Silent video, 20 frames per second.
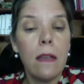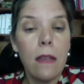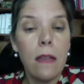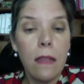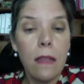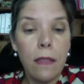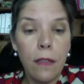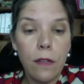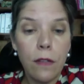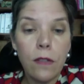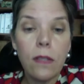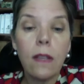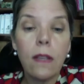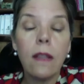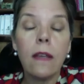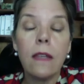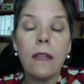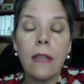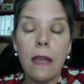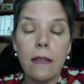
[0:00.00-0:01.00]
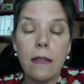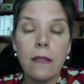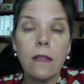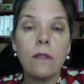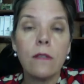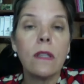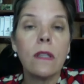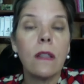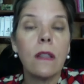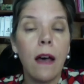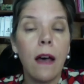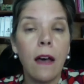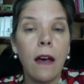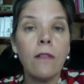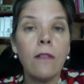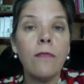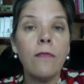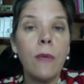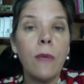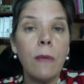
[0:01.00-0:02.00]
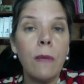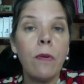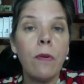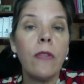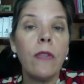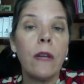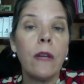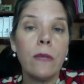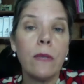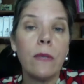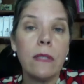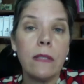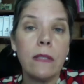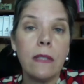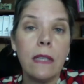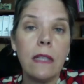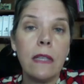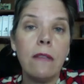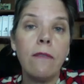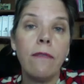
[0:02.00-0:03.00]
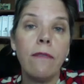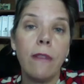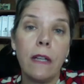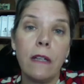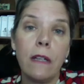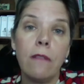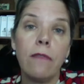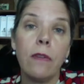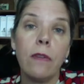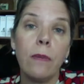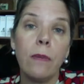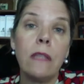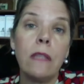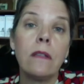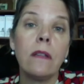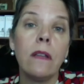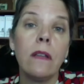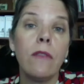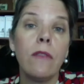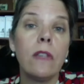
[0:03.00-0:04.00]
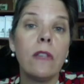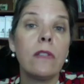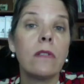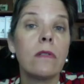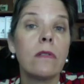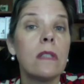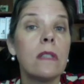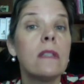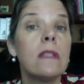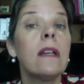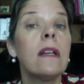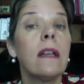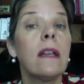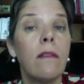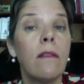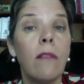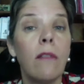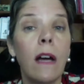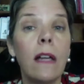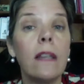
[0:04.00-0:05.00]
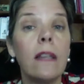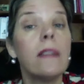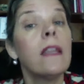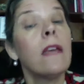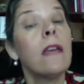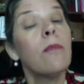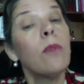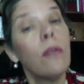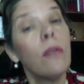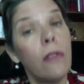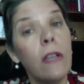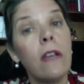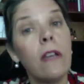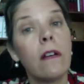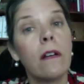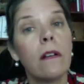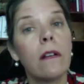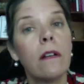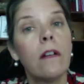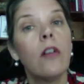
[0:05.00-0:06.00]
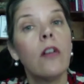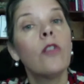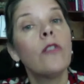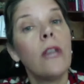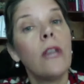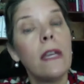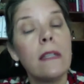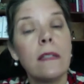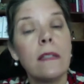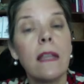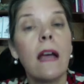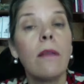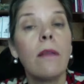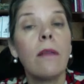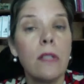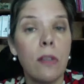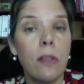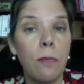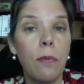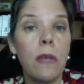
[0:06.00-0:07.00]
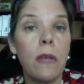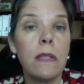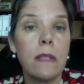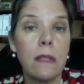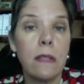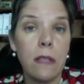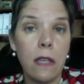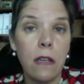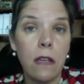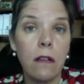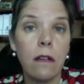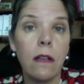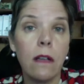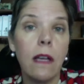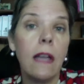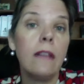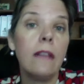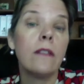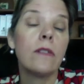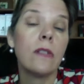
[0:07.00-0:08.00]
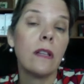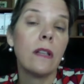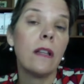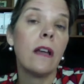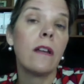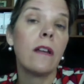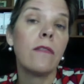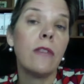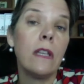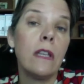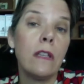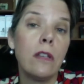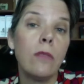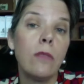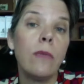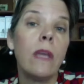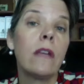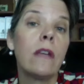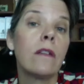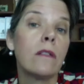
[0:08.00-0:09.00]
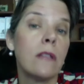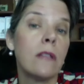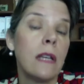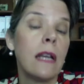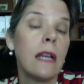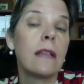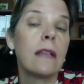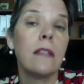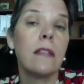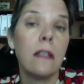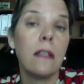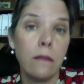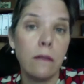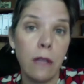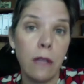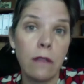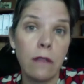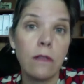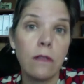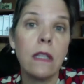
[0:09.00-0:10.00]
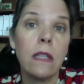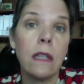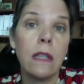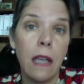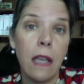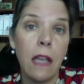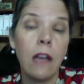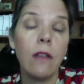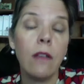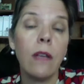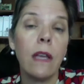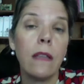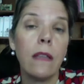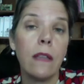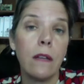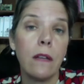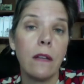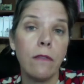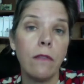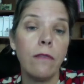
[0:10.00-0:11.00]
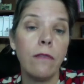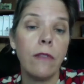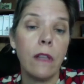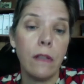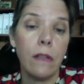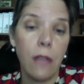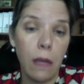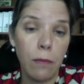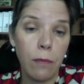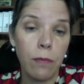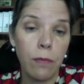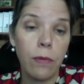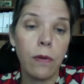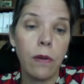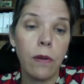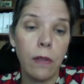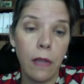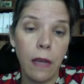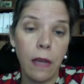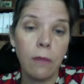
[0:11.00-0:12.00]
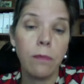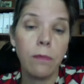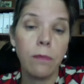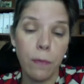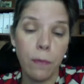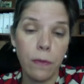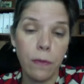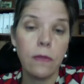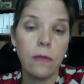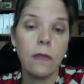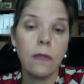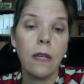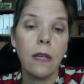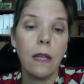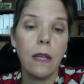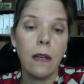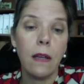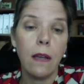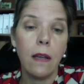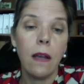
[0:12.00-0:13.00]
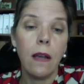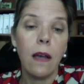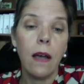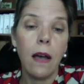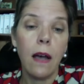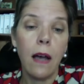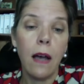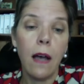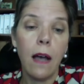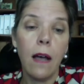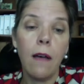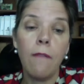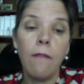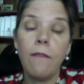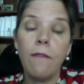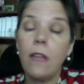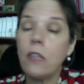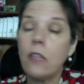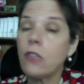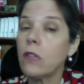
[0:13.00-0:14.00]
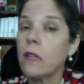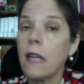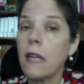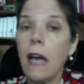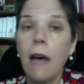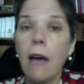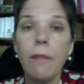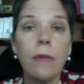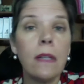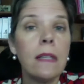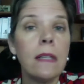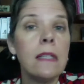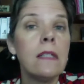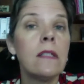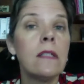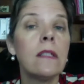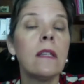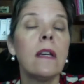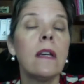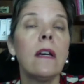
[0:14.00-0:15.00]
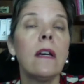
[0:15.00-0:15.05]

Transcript: There's a lot of people that receive funding from angel investors in Silicon Valley. They move here or they establish a presence here. And there's a lot of incubators and accelerators in the area that fulfill that purpose. Venture capitalists